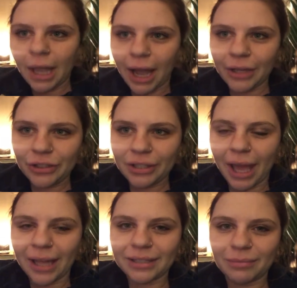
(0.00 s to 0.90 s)
I just
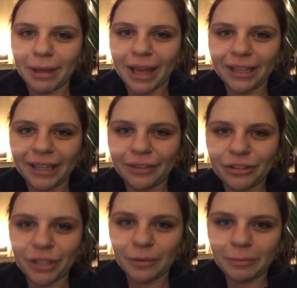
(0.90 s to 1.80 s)
asked Meg if
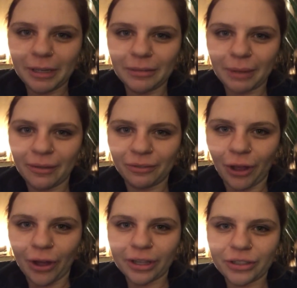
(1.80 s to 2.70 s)
she would be in my
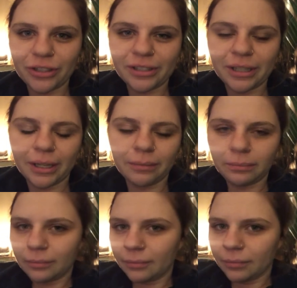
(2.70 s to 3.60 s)
vlog and she said,
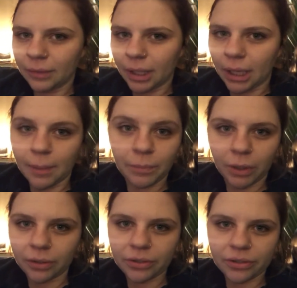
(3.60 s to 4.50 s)
I'm
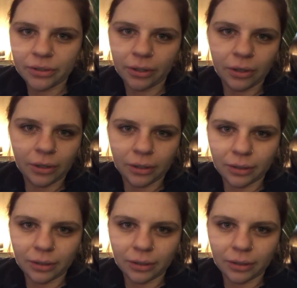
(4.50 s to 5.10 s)
not a star.